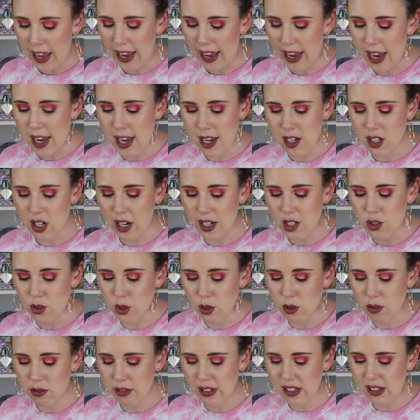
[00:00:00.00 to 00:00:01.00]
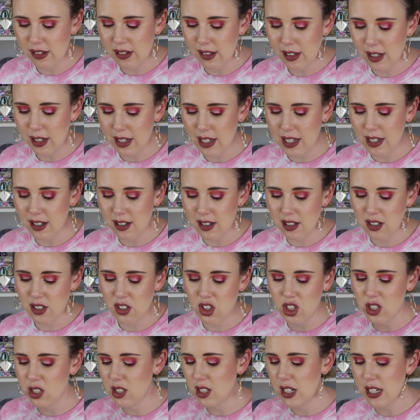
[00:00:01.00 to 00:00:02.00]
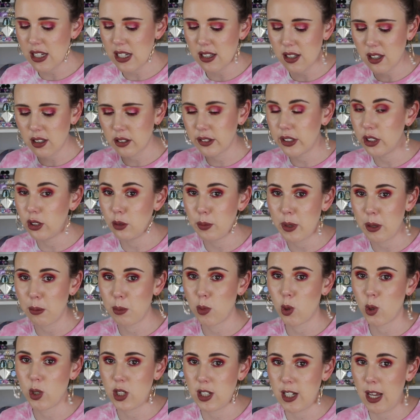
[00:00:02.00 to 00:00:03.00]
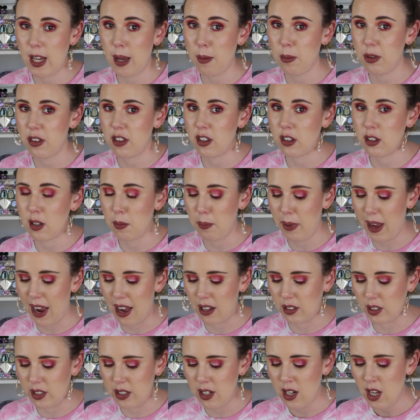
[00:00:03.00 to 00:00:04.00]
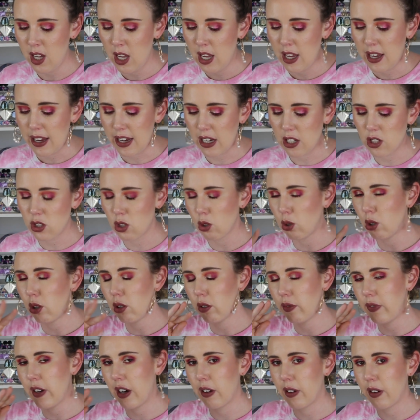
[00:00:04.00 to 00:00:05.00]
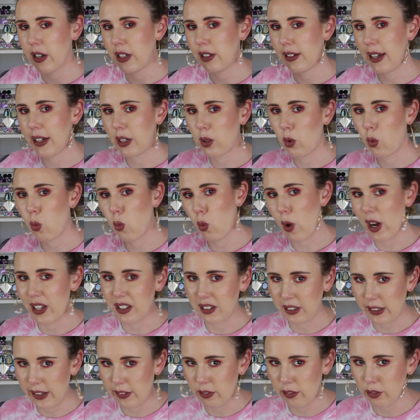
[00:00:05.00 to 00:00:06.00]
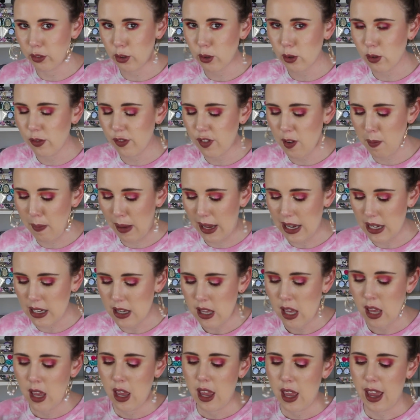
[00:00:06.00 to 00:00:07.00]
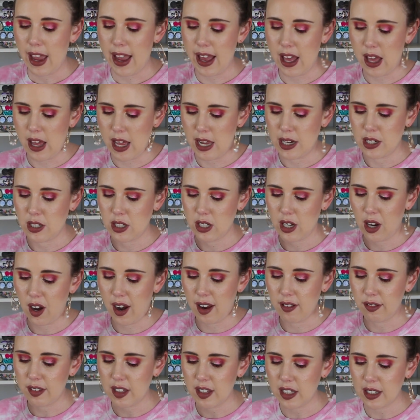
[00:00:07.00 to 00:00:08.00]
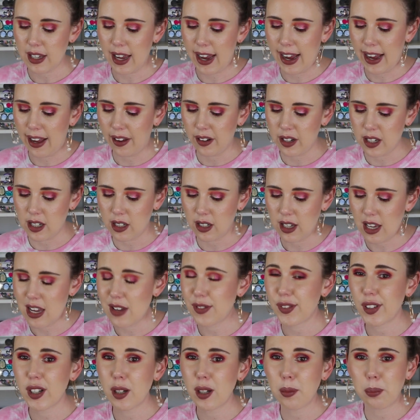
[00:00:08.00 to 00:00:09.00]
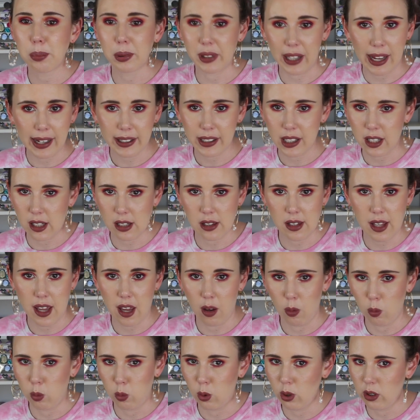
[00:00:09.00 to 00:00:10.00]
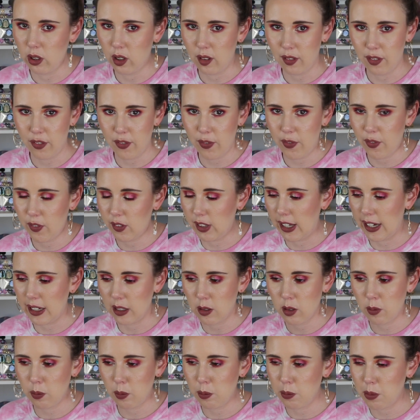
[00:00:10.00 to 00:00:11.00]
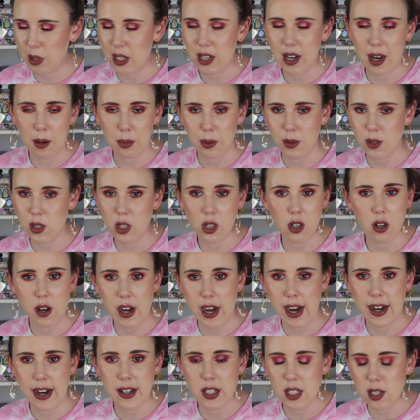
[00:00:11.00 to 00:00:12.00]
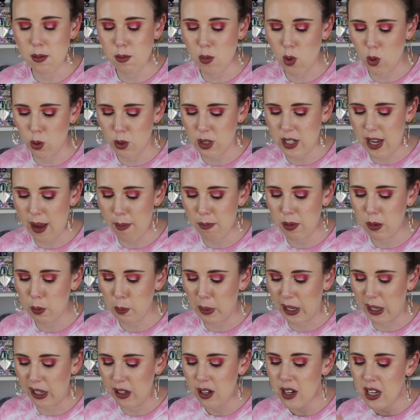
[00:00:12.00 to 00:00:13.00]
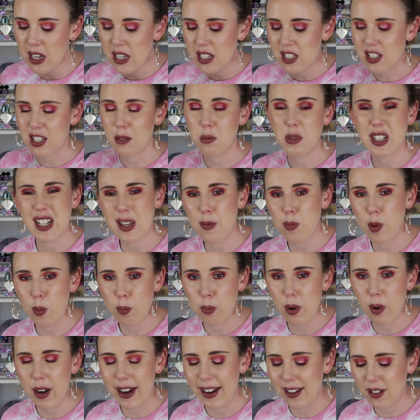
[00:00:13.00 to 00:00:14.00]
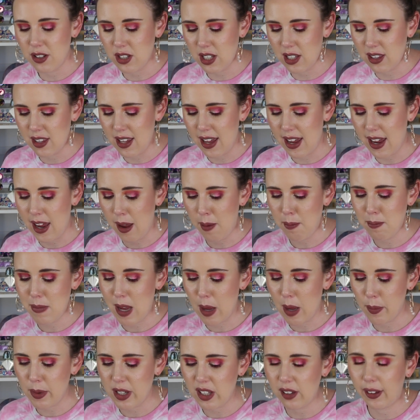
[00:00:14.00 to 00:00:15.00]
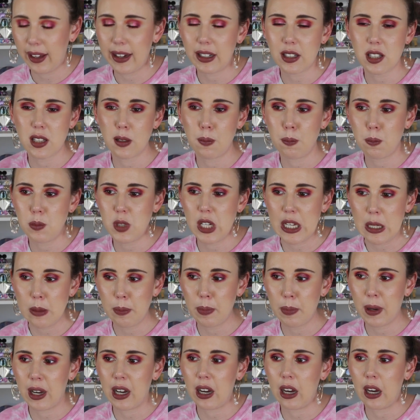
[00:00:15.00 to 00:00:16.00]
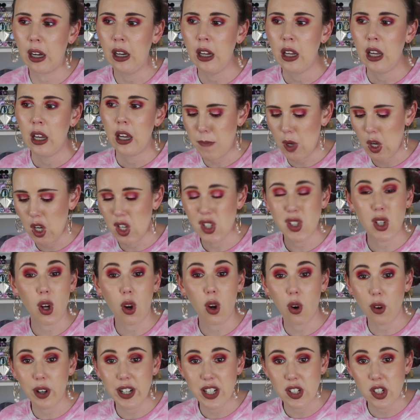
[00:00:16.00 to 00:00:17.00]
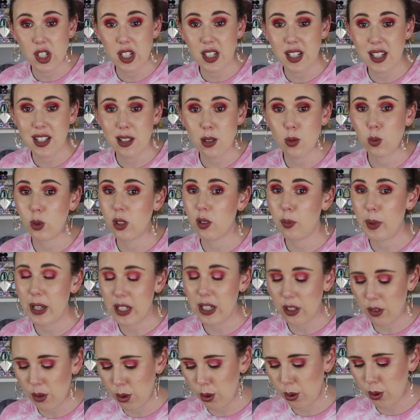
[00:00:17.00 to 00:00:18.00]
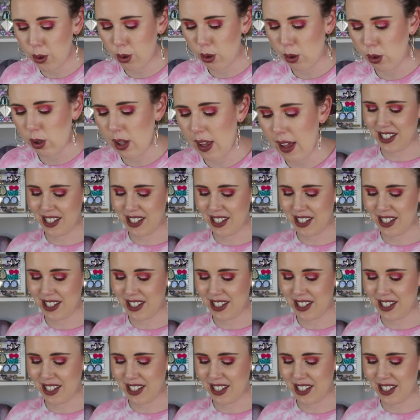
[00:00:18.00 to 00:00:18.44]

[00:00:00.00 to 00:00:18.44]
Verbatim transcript: And I do think that it just needs a little bit more depth in the palette. It's all very like one level for me. And I think adding even a black in there would have like been able to create some more depth, but some deeper browns in there, maybe like some deeper burnt oranges would have been cool.